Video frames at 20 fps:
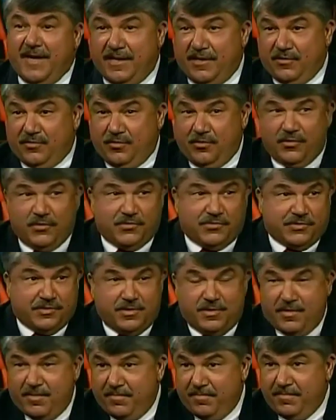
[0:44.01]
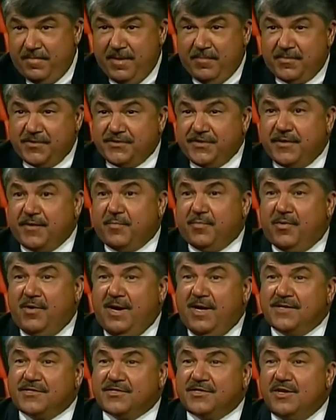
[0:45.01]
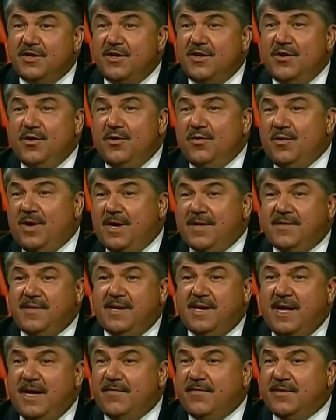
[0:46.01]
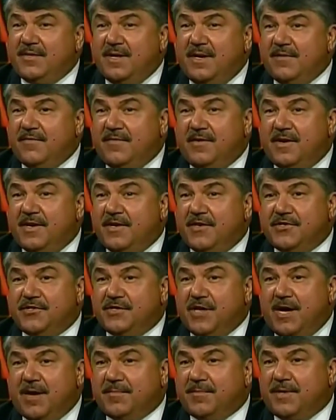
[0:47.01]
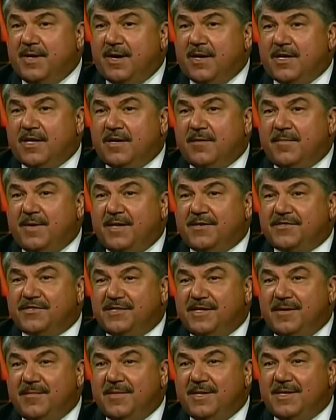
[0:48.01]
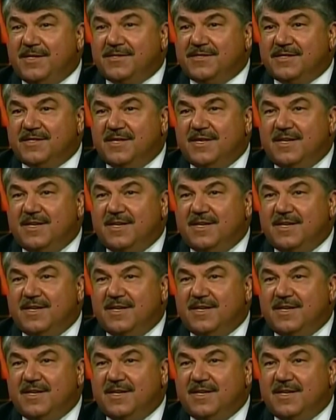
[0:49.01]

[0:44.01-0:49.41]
That includes members of the press who I think haven't done a very good job talking about stimulus.